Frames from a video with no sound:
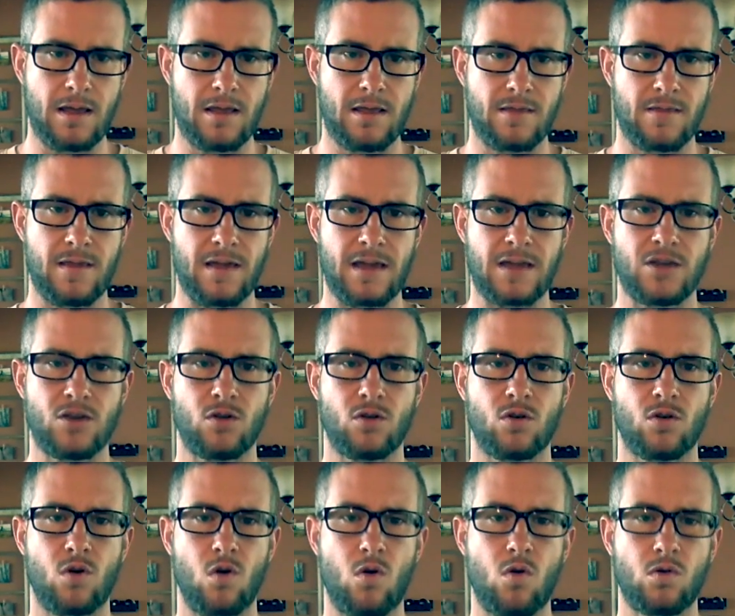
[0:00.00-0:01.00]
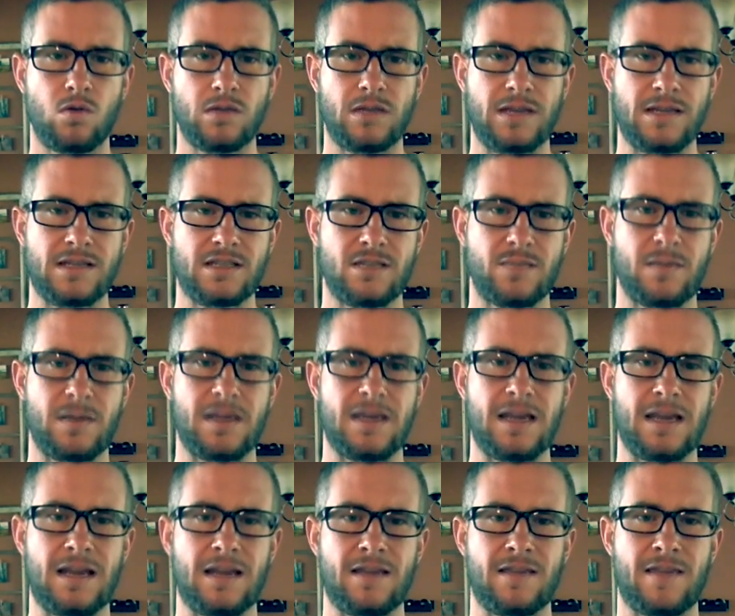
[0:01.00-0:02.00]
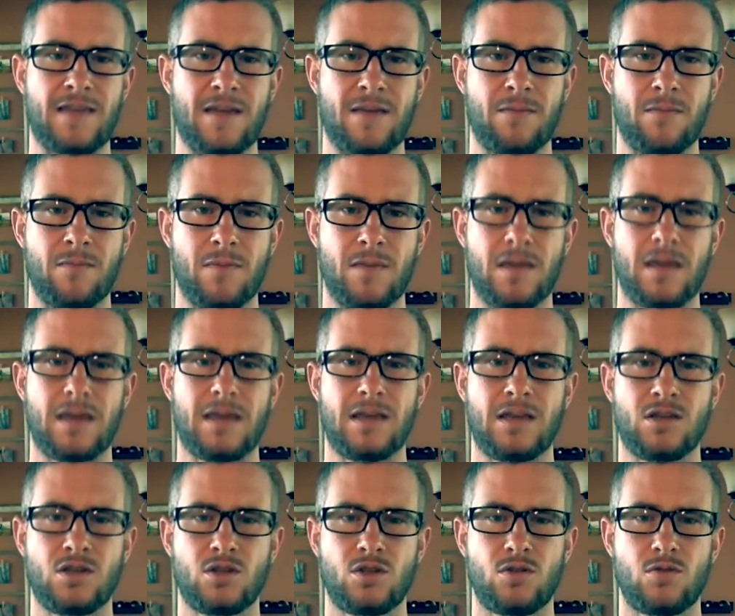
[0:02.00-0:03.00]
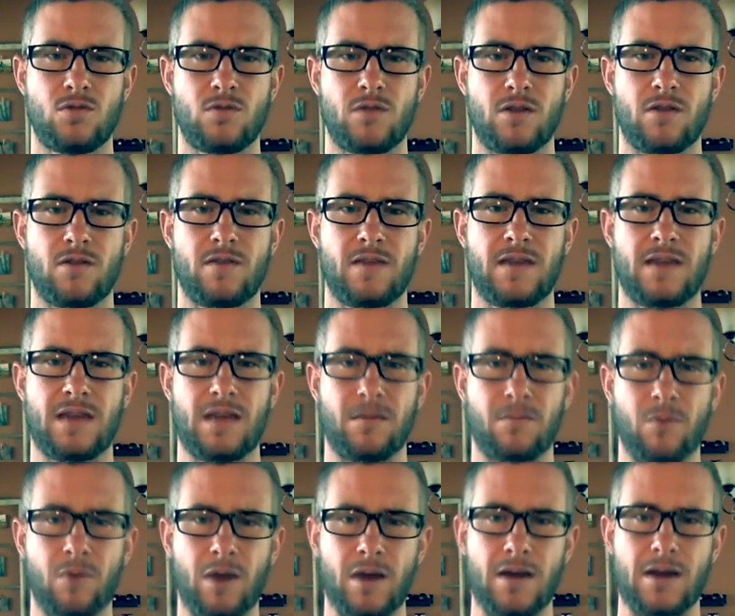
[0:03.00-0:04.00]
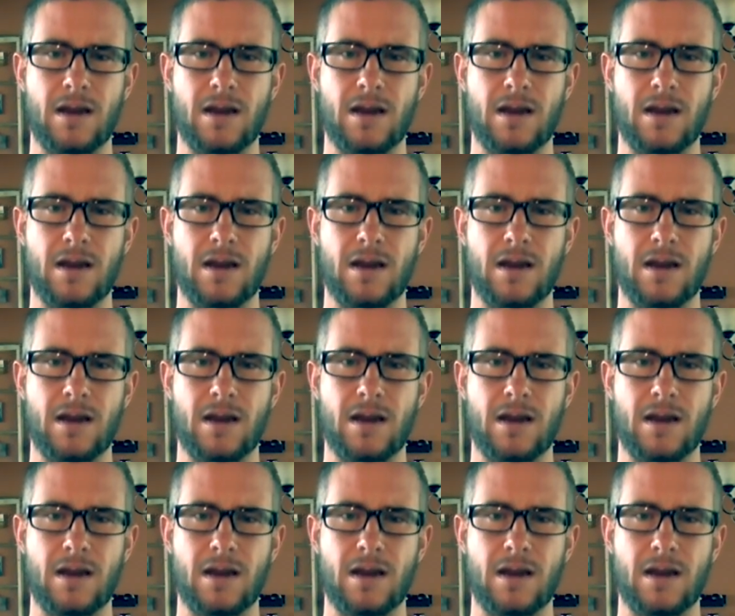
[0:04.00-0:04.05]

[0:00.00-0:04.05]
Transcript: then your goal needs to be getting them into their thinking brain.